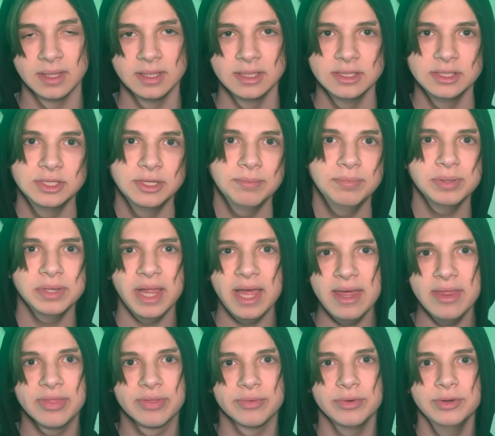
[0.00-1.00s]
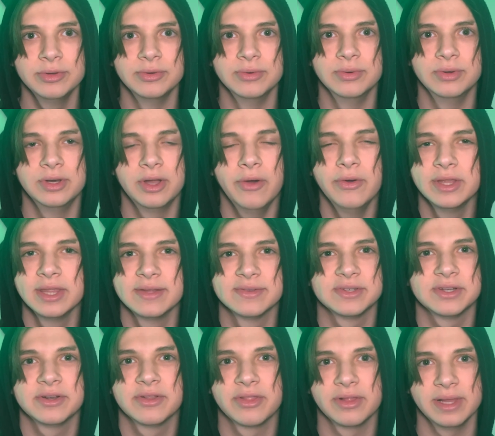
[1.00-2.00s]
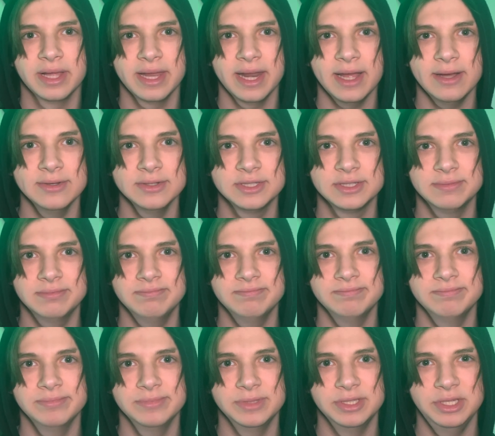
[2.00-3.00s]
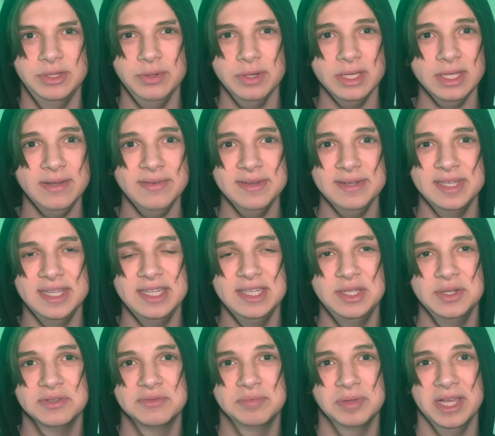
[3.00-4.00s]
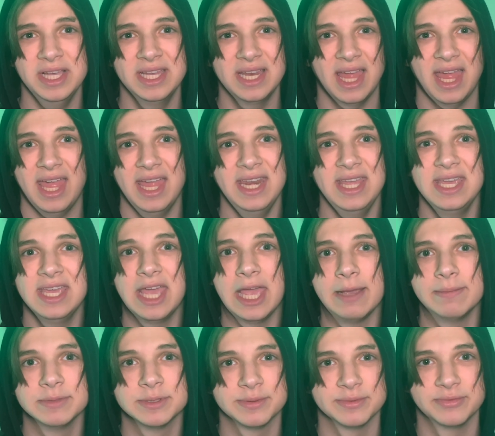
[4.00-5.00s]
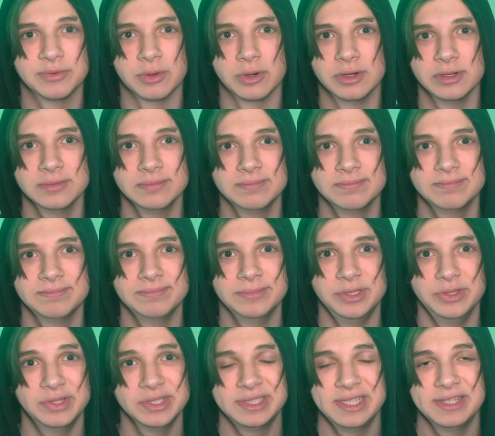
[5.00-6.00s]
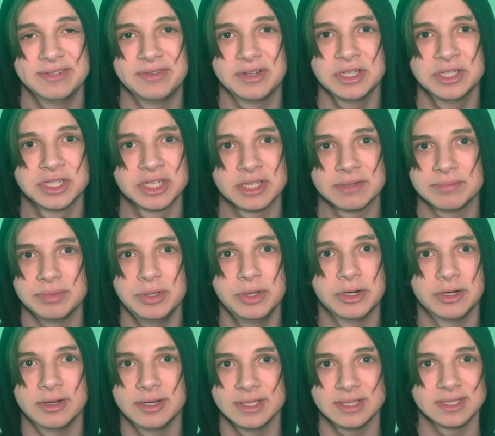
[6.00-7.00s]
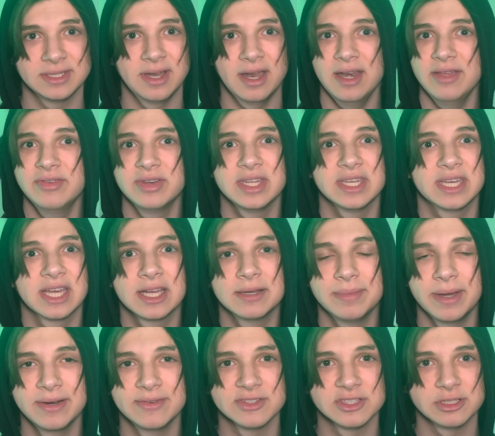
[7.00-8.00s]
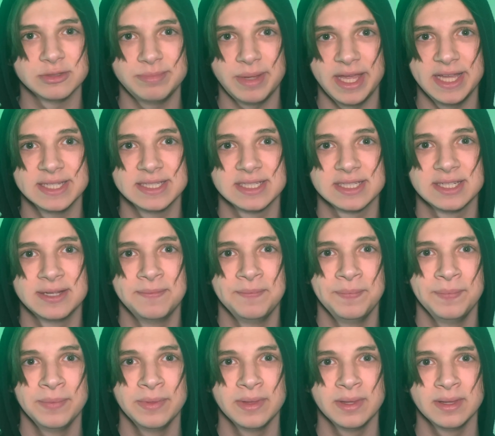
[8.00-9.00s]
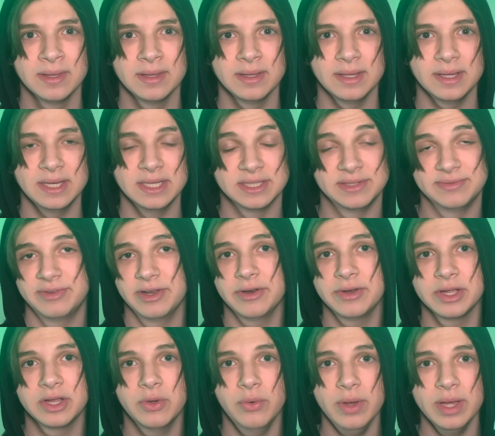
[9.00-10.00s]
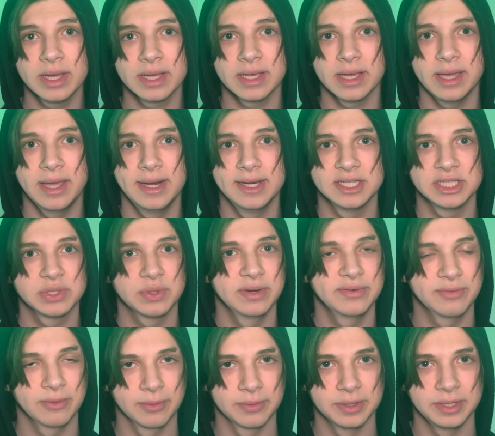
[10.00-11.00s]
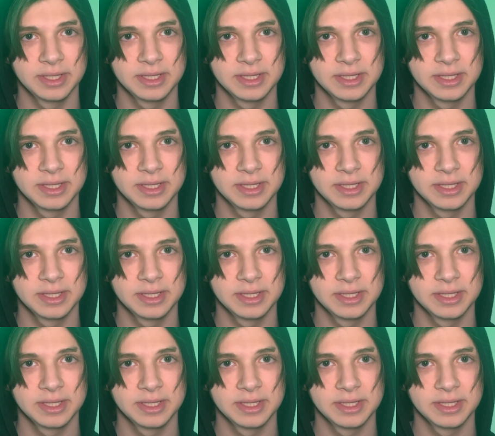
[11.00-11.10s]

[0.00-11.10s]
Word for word: To play through No One Lives Under the Lighthouse, you don't even need to have played any games before you just need a functioning computer. It's not even a gigabyte of space. It's very quick and it's straightforward.